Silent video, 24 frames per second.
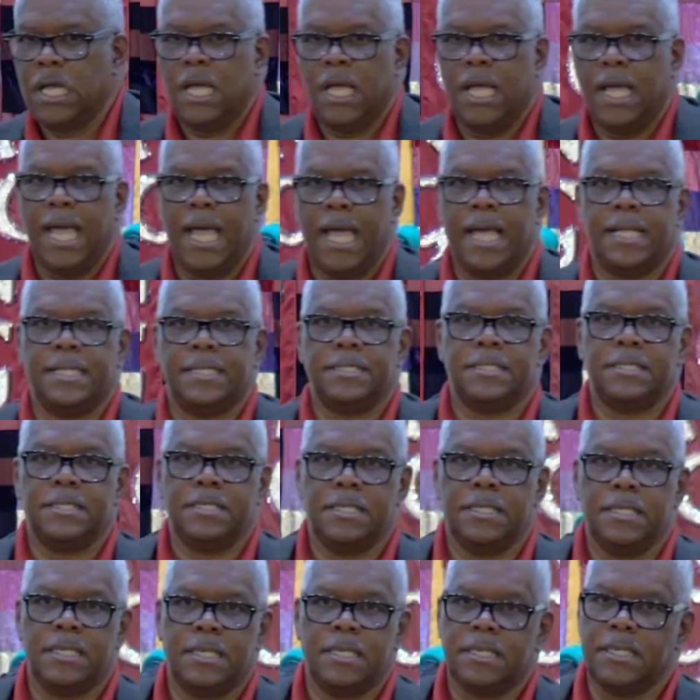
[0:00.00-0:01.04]
and
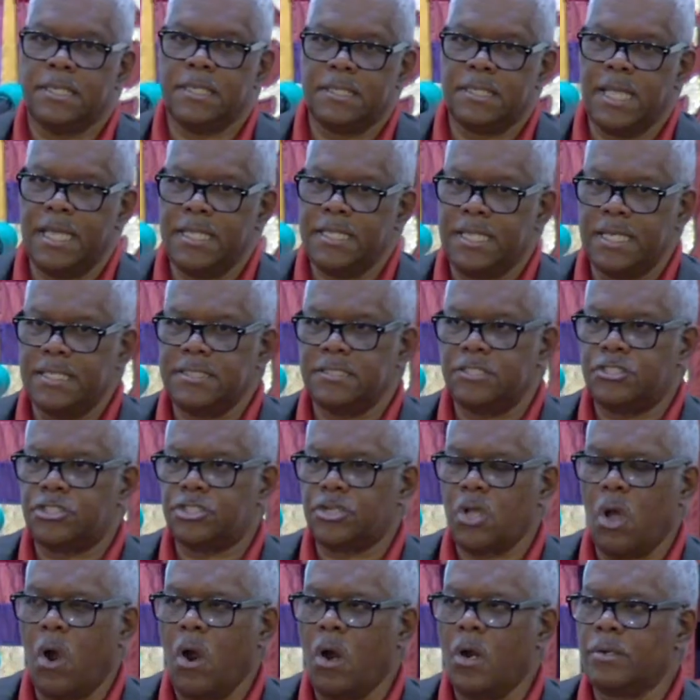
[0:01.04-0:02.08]
they didn't
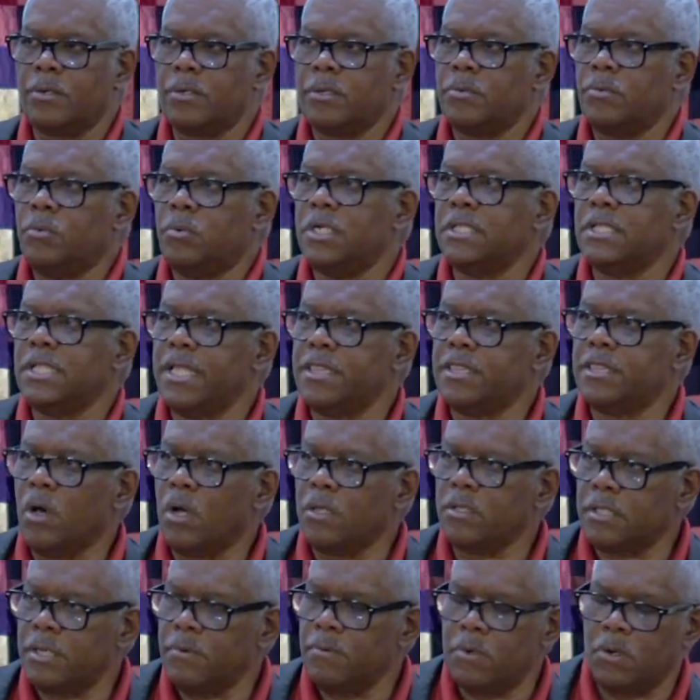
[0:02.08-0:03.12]
start when they
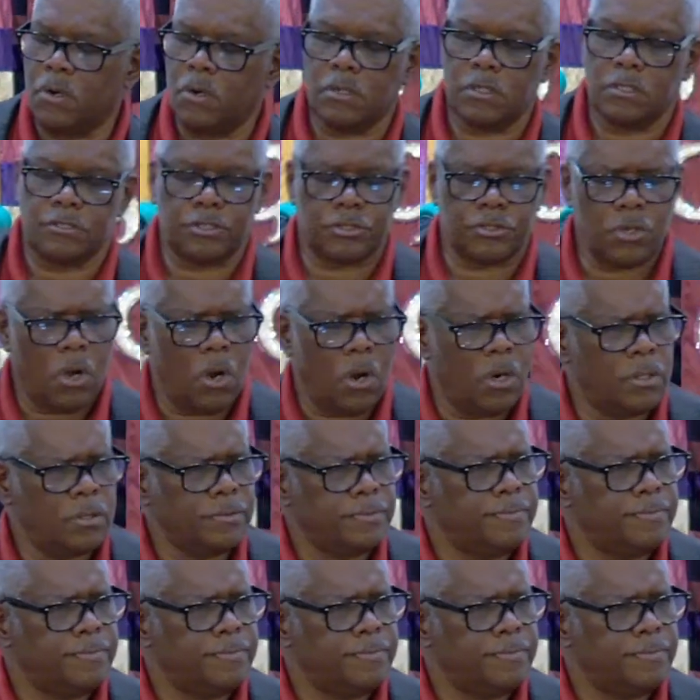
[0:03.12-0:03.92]
thought they were going to start.